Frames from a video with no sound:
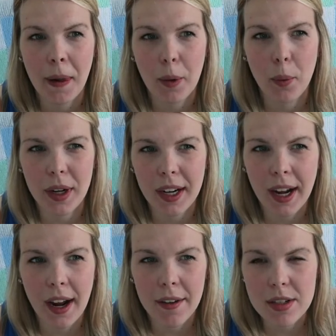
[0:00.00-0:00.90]

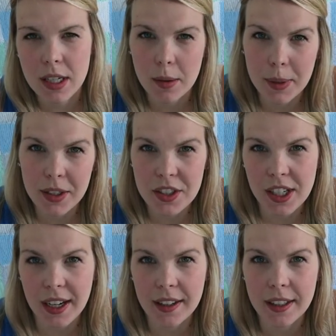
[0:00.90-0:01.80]
1.5 centimeters
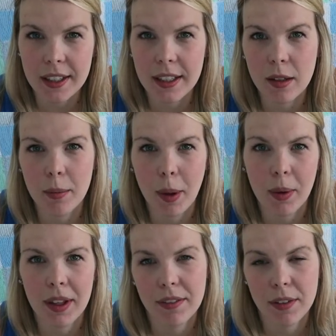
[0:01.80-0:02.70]
dilated and about
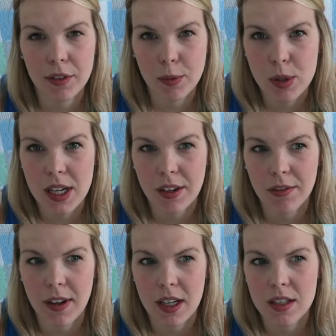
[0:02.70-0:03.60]
like 50%
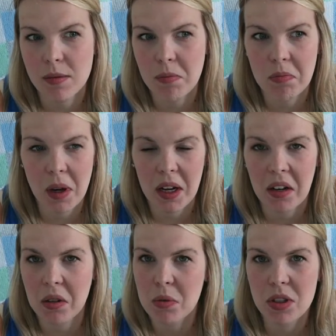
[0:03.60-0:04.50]
effaced,
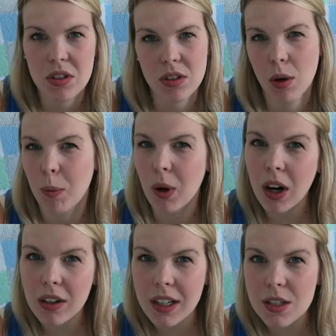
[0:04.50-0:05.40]
and there was just no
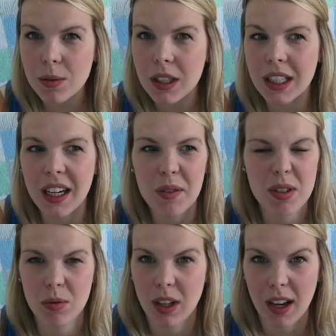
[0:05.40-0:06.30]
progress really. I
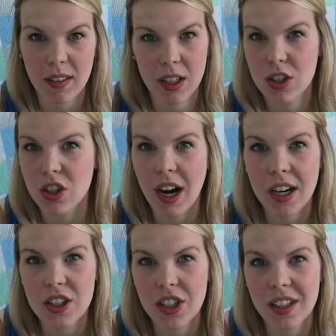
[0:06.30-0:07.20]
wasn't really having
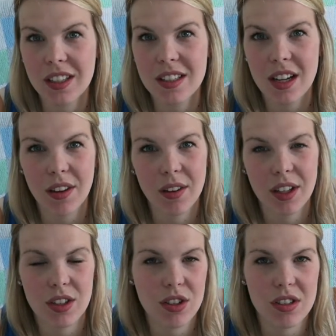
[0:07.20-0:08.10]
contractions other
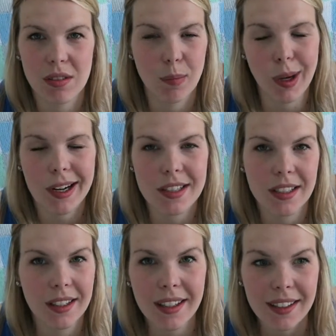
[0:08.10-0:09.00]
than just
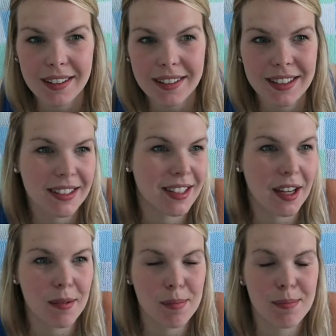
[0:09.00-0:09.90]
Braxton Hicks
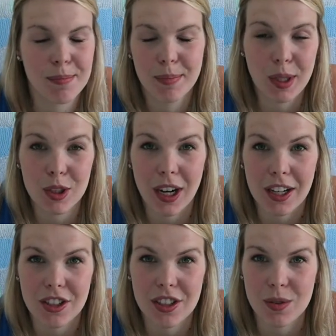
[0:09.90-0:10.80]
type
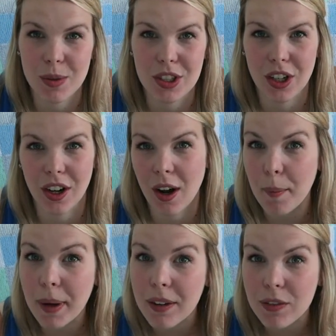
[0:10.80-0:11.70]
contractions, which are
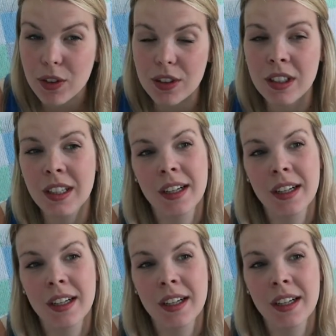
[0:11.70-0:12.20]
not painful.